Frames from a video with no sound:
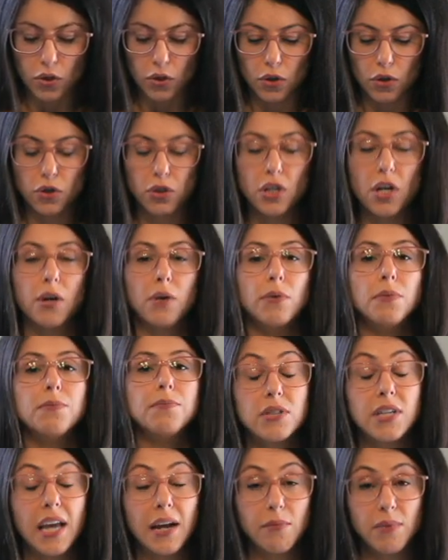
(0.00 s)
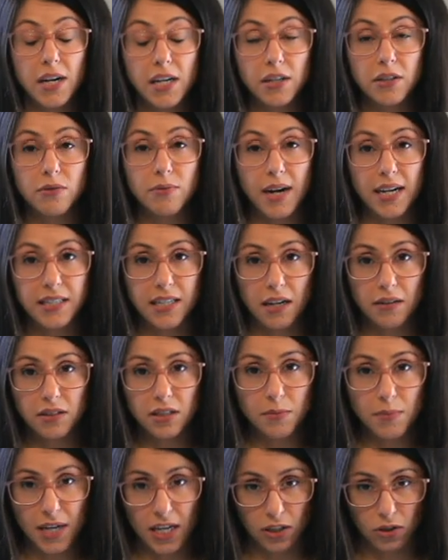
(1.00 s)
So get ready to write down
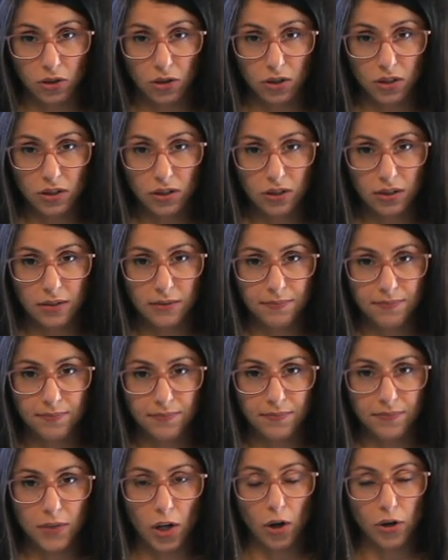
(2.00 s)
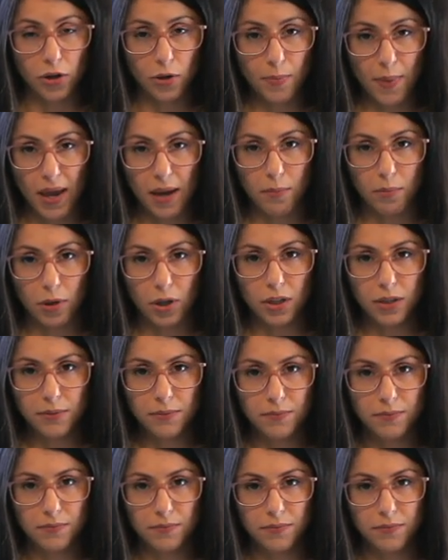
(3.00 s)
some answers on your paper
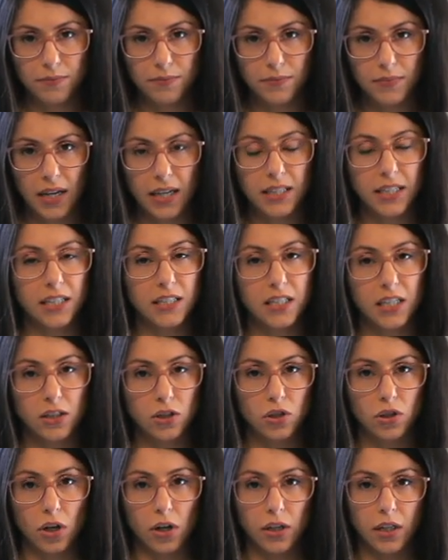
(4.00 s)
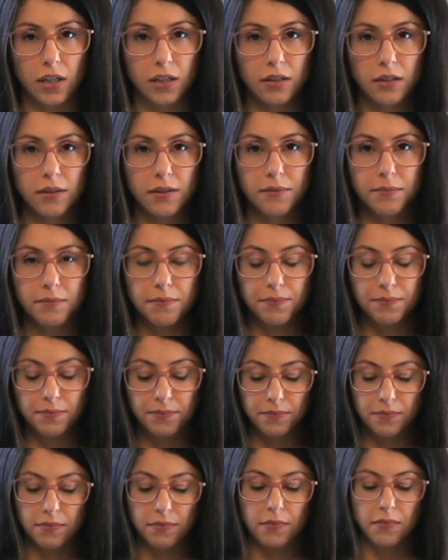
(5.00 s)
and let's get started.
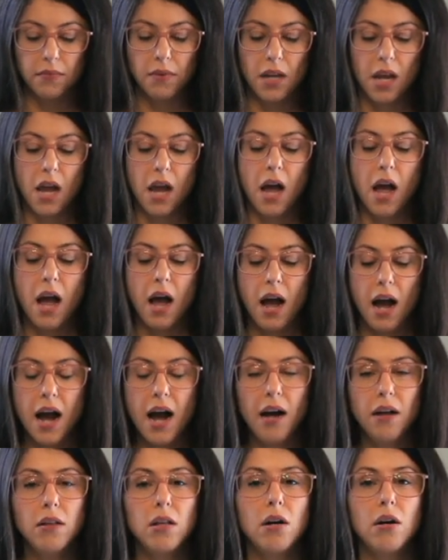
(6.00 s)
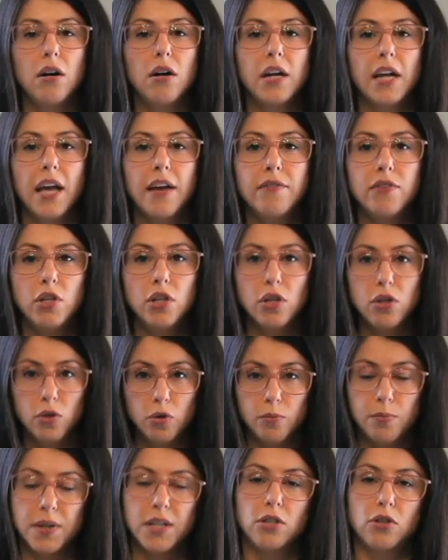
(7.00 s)
How long have
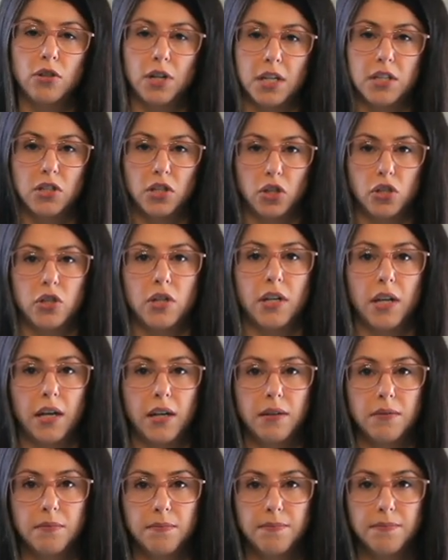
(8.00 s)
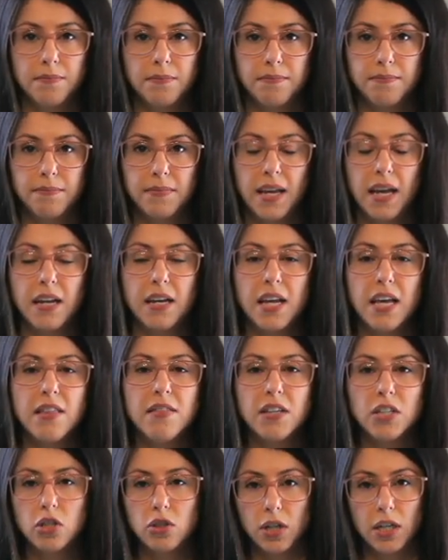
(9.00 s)
you been transitioning? And
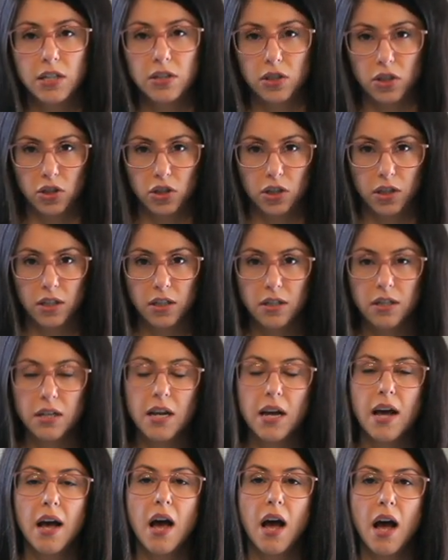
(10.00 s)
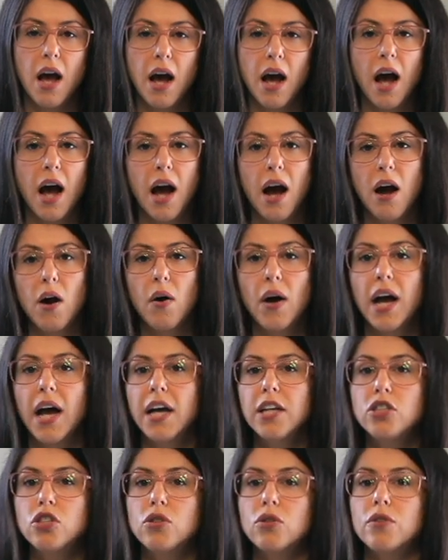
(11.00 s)
in this transition, how
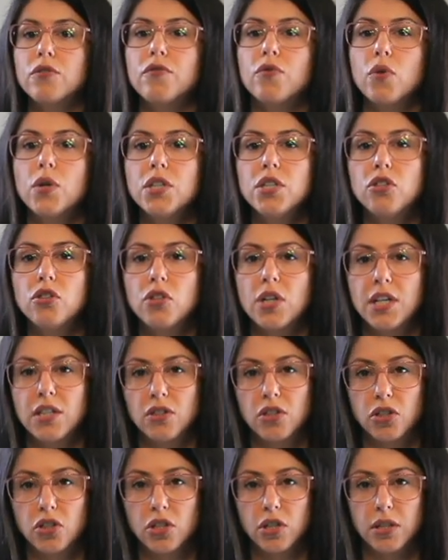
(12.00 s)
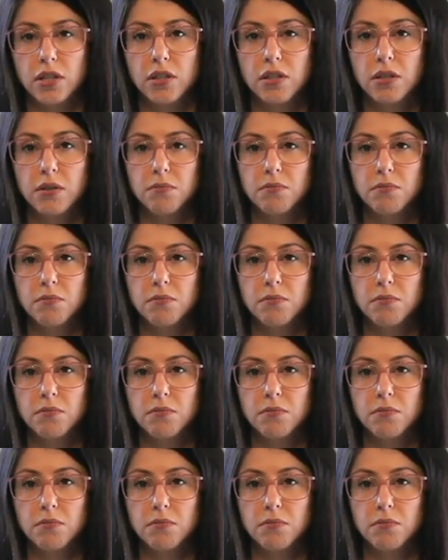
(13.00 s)
has your voice transitioned?